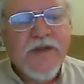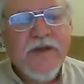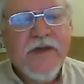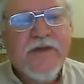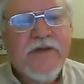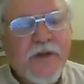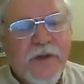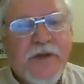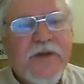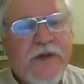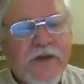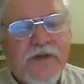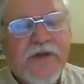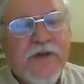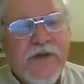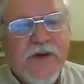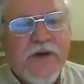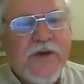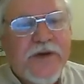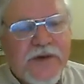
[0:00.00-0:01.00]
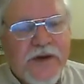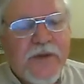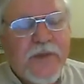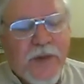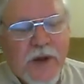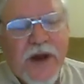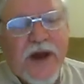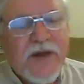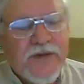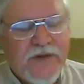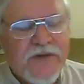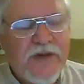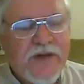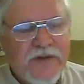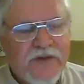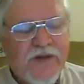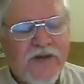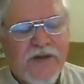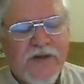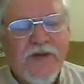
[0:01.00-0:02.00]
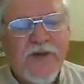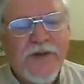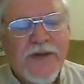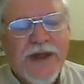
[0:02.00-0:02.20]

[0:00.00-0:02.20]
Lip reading: So there is a process to do